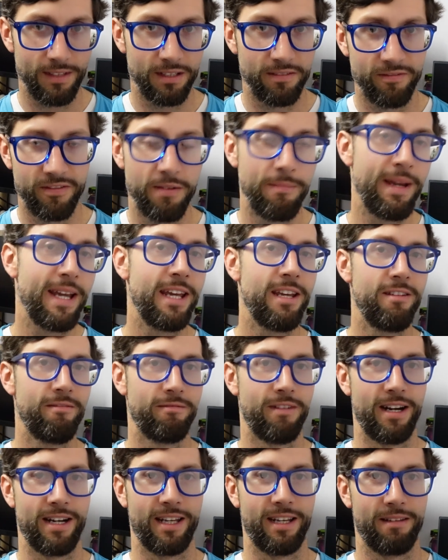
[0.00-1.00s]
For me,
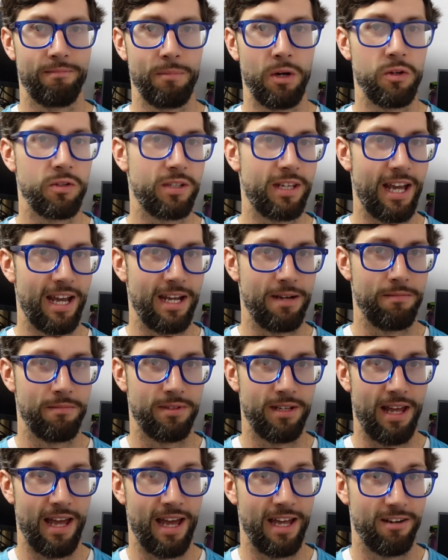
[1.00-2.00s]
running most
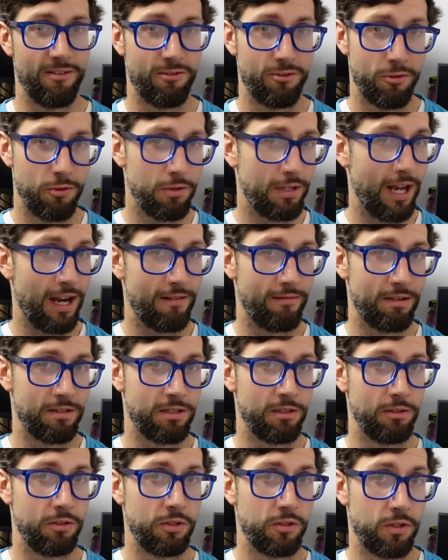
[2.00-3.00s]
games at 2K
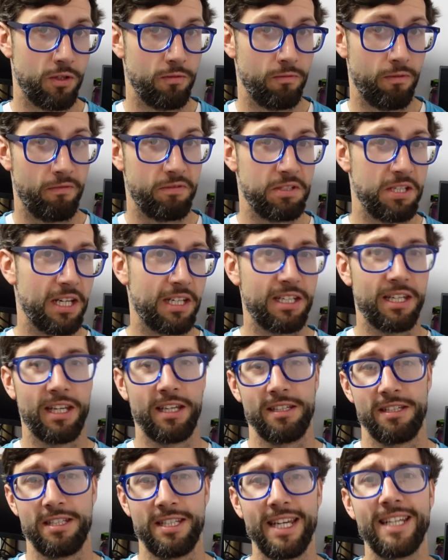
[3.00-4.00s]
resolution with
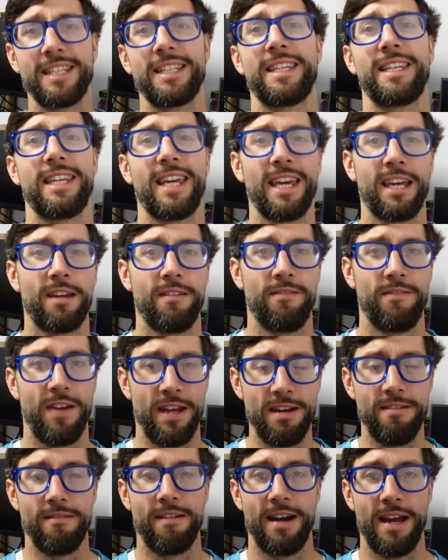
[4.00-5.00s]
6 gig of
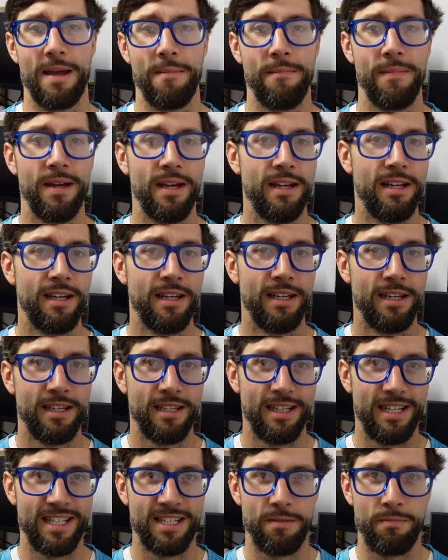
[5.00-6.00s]
VRAM
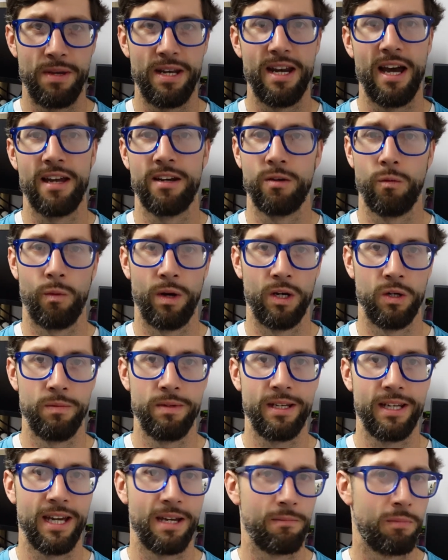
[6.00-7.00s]
is a bit
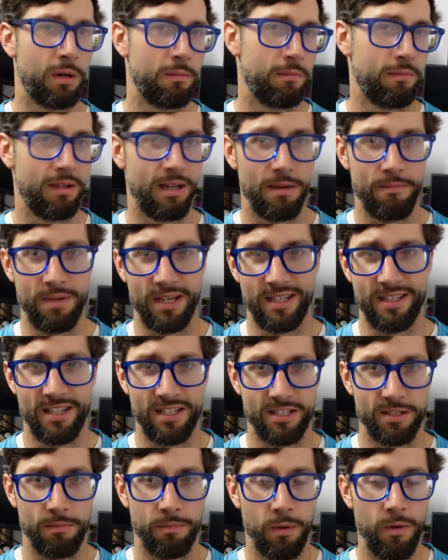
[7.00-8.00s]
underwhelming and probably a bit
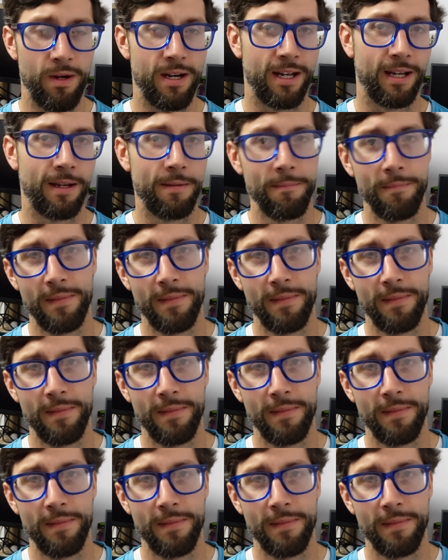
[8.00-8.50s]
disappointing.